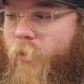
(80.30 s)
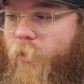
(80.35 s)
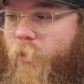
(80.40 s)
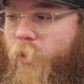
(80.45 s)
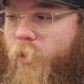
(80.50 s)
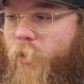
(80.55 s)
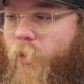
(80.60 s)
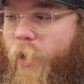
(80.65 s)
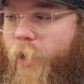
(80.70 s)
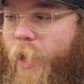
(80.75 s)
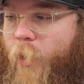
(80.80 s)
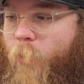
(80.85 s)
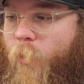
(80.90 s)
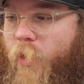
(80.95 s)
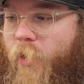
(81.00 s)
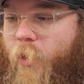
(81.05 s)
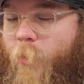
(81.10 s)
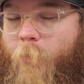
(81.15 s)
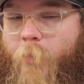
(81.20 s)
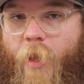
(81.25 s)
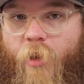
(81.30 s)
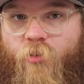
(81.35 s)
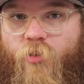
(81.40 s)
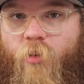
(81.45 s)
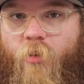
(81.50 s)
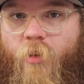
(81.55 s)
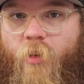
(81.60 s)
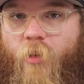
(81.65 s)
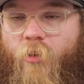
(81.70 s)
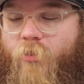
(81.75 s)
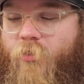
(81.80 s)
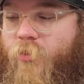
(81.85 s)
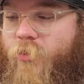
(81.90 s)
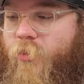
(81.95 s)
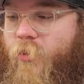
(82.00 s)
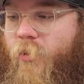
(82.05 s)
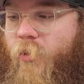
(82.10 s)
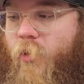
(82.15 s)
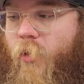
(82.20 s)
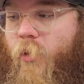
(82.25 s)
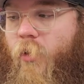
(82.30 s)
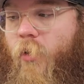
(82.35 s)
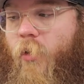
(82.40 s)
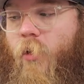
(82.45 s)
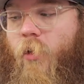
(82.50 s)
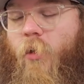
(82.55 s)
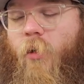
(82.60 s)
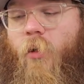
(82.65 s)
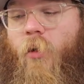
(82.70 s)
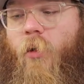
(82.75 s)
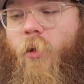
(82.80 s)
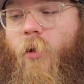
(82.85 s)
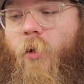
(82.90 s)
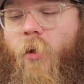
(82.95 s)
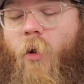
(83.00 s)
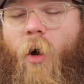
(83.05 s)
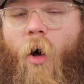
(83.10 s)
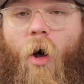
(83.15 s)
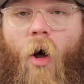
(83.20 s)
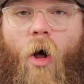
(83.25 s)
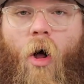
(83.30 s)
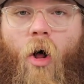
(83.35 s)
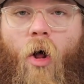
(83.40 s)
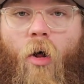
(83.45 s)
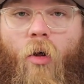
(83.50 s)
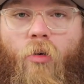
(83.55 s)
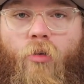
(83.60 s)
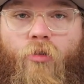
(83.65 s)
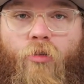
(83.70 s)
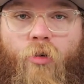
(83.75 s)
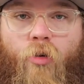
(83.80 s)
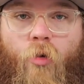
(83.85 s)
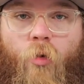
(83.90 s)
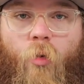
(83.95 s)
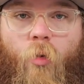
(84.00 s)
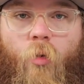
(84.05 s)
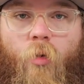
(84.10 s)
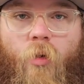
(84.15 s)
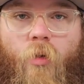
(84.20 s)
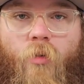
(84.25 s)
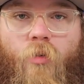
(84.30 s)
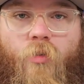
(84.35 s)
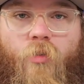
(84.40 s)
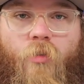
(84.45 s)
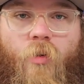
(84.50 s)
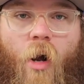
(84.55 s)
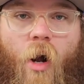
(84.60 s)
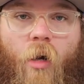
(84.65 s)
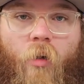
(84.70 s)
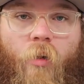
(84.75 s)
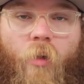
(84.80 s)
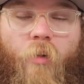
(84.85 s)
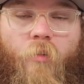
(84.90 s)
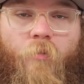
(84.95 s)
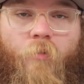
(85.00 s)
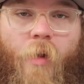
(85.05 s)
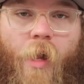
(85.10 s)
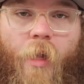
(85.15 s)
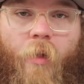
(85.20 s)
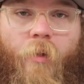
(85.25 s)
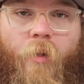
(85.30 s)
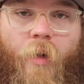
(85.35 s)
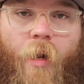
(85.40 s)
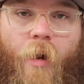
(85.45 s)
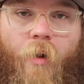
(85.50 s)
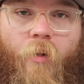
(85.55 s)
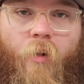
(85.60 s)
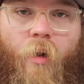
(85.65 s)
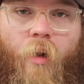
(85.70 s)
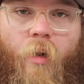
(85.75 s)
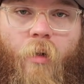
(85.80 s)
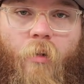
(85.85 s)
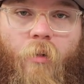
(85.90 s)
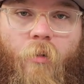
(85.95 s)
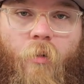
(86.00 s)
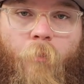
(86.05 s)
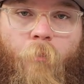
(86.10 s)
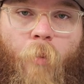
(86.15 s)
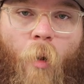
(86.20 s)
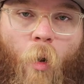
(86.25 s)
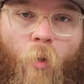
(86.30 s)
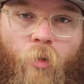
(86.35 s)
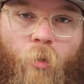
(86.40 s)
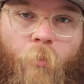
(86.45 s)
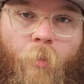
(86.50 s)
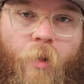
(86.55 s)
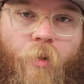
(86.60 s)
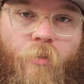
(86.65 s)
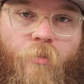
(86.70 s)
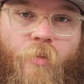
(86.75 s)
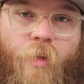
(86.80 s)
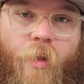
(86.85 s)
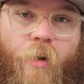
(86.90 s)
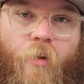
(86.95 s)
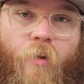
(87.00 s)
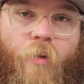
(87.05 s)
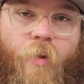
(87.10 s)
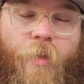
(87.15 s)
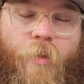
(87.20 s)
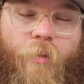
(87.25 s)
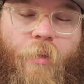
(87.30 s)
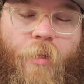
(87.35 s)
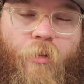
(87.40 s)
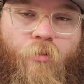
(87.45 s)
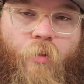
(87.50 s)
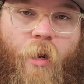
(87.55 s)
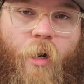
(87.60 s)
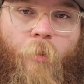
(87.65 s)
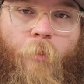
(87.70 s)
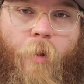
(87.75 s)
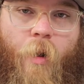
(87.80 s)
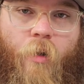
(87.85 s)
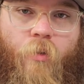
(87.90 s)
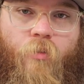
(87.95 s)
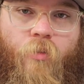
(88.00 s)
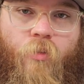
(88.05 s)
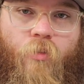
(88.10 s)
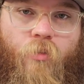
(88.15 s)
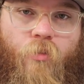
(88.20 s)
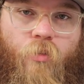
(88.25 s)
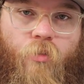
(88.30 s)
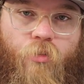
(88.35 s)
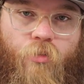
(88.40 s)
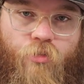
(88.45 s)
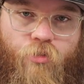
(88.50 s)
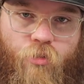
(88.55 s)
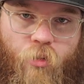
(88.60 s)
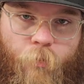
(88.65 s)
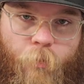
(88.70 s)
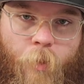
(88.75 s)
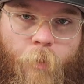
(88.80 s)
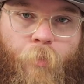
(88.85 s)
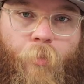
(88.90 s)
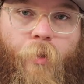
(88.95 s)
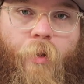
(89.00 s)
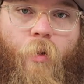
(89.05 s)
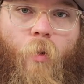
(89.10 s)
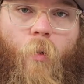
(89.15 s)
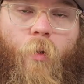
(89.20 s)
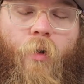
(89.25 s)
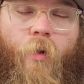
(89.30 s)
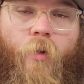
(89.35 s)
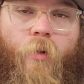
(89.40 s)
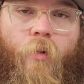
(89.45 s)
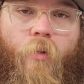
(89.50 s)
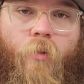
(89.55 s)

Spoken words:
All right, I wanted to mention this. All new Scarlet and Violet era Pokemon Center Elite Trainer boxes should be pre-ordered.